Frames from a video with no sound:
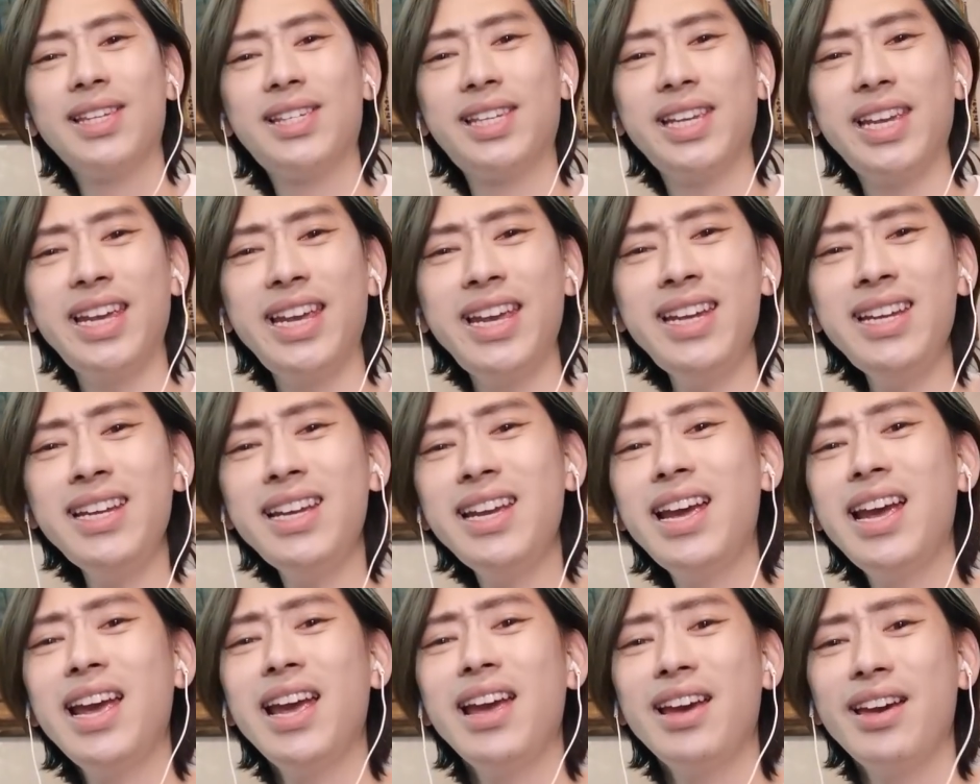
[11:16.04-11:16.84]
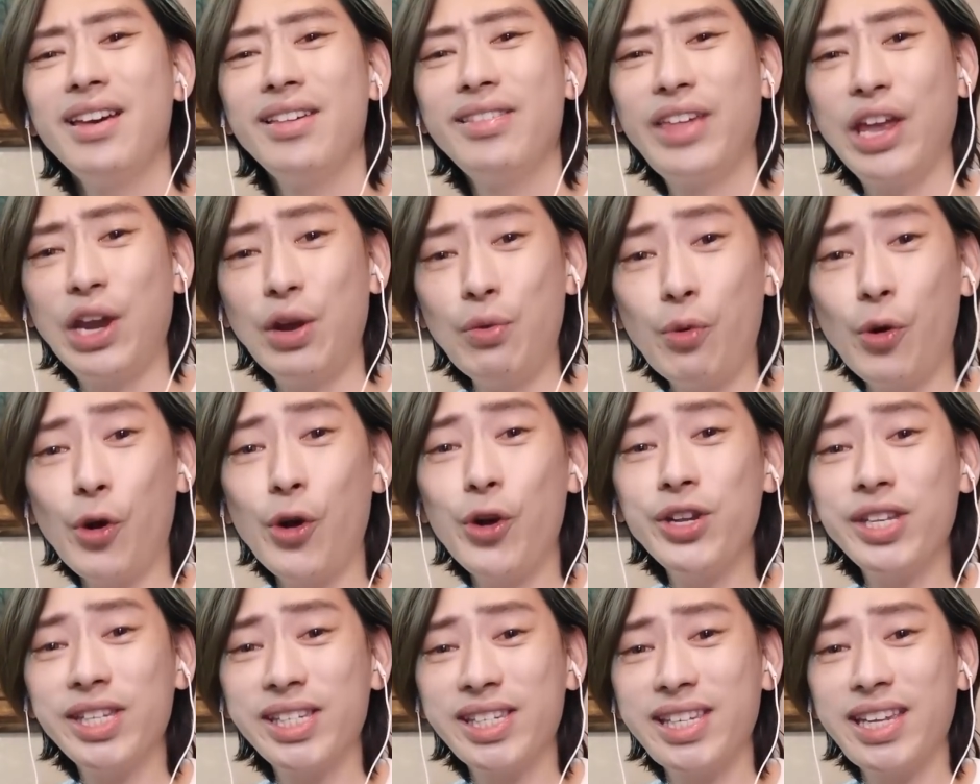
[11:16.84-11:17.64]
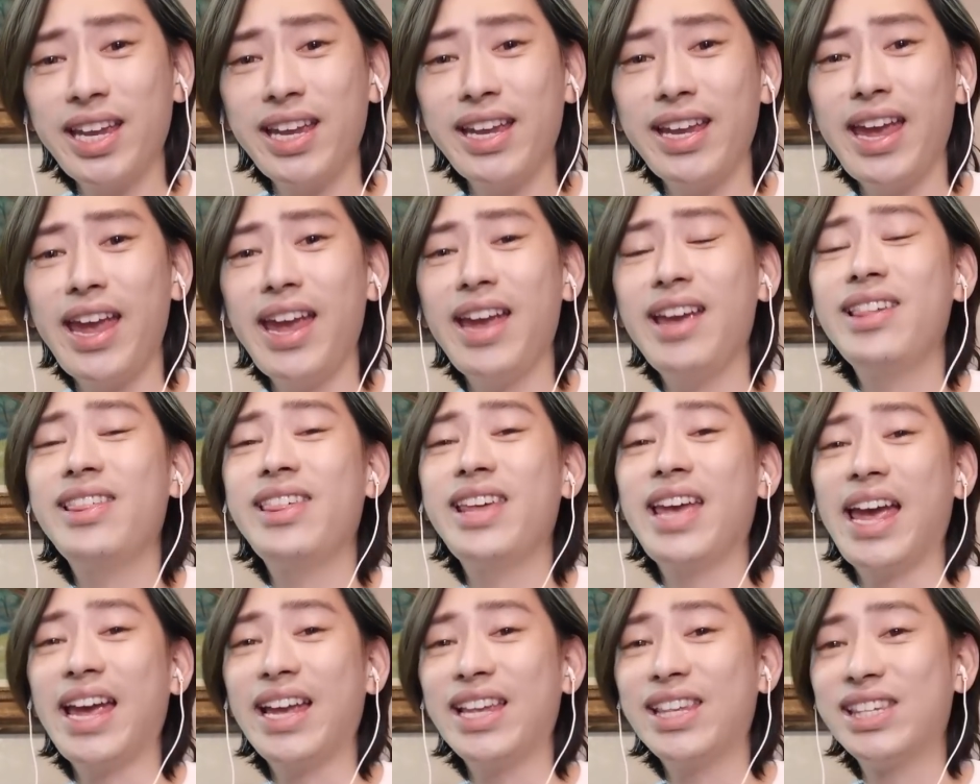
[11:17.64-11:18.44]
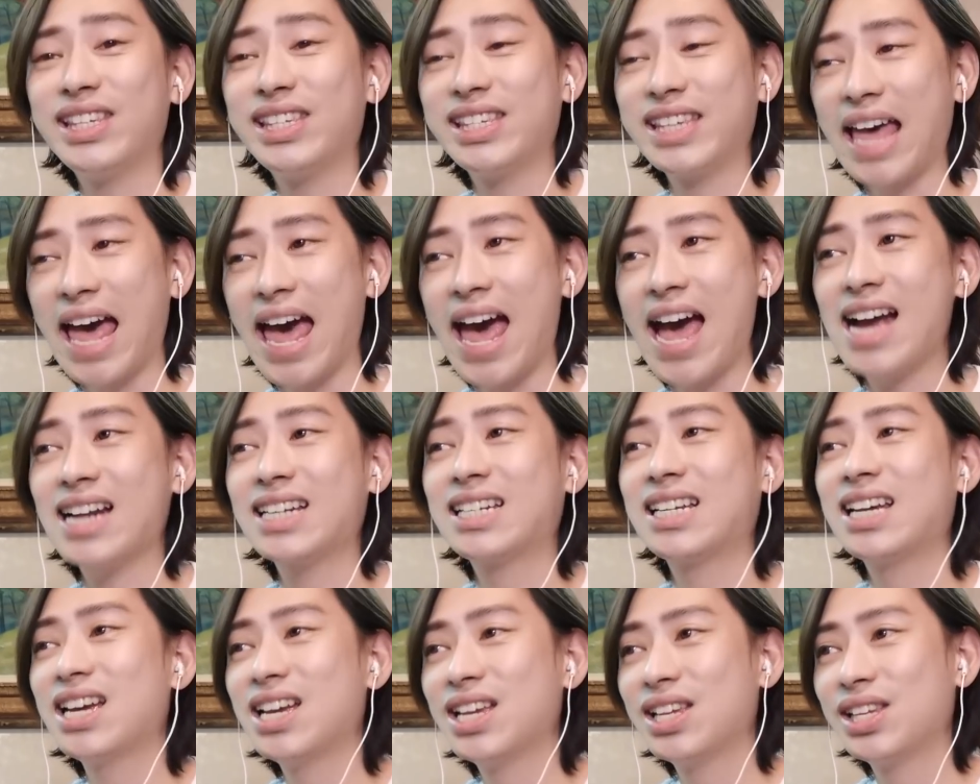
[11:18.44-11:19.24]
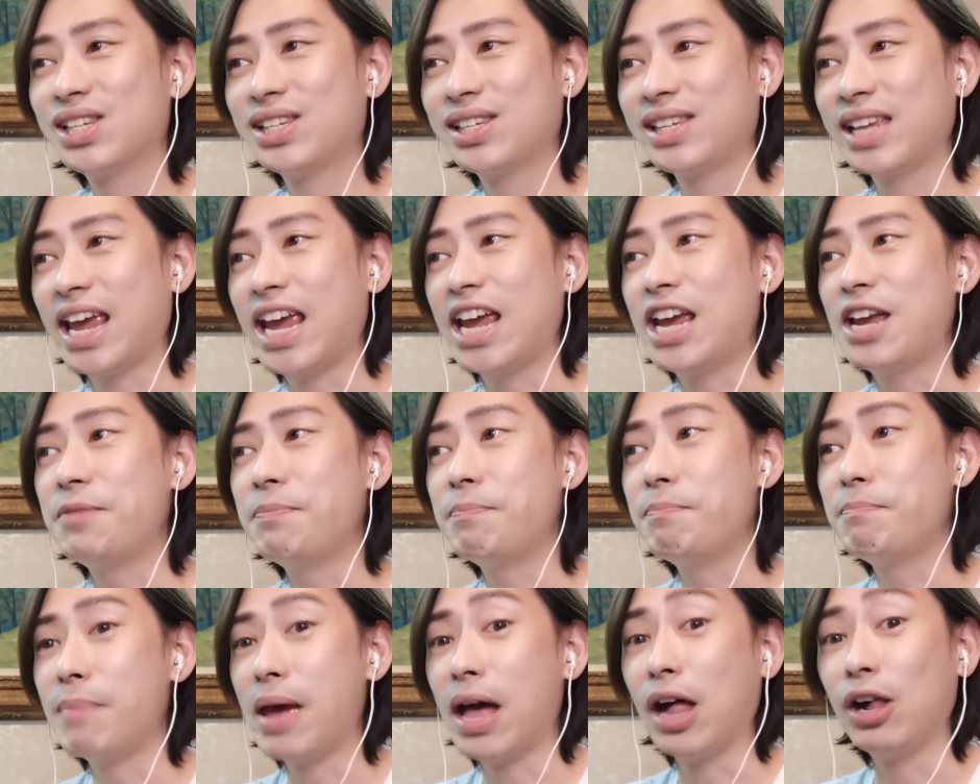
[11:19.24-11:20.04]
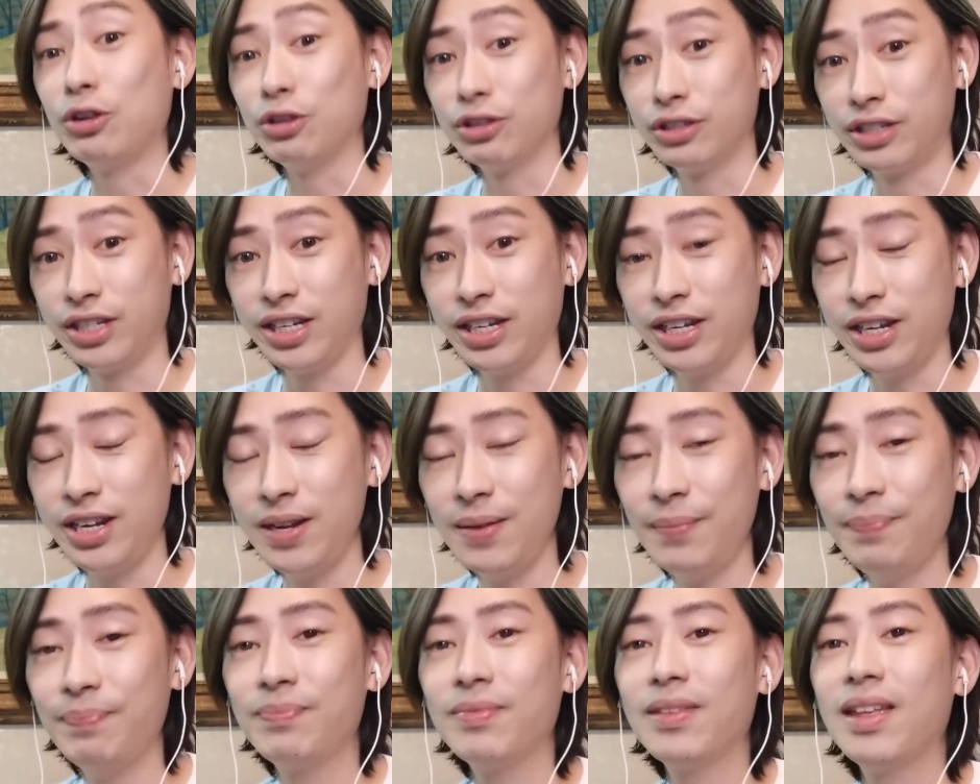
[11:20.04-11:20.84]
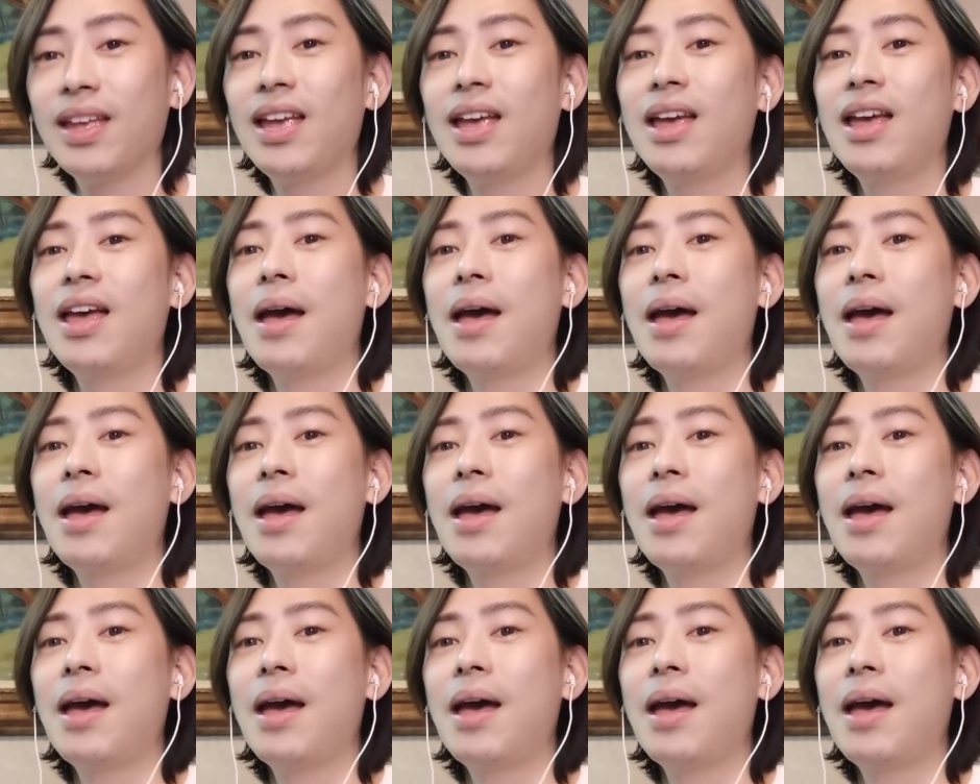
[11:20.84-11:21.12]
See, they were singing the exact same melody,